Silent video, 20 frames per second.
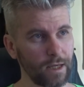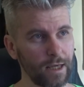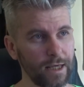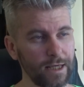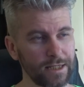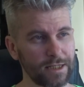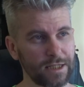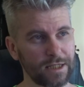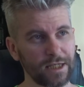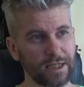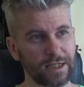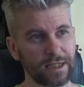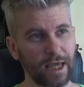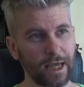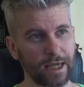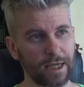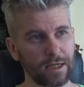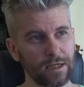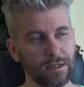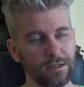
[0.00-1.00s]
is the
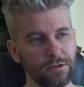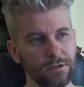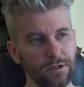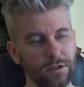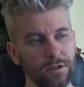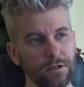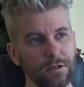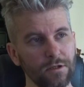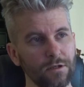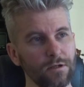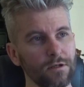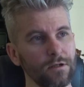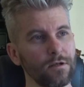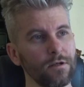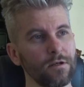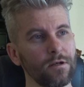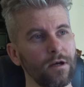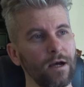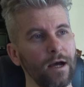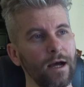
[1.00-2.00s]
second
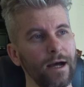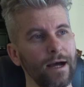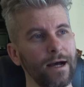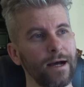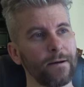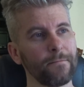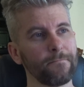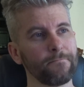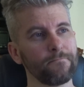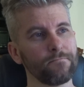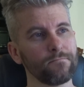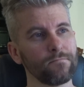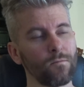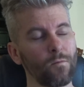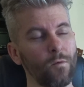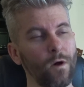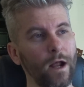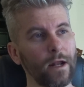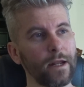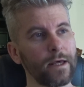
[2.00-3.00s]

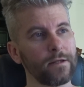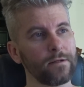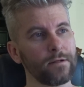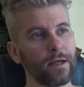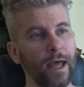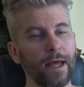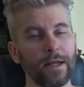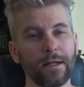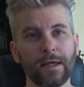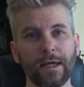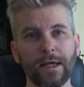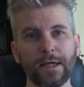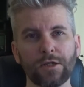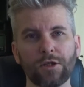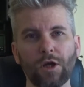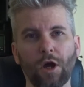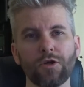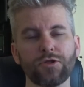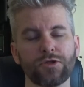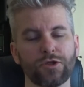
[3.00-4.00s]
one, and it
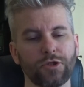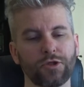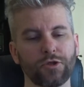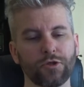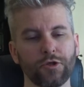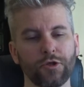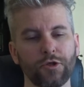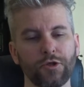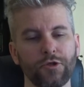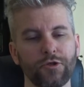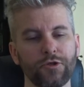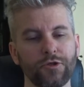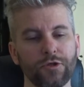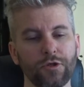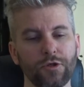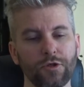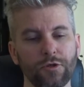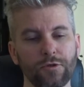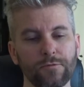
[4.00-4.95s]
goes through,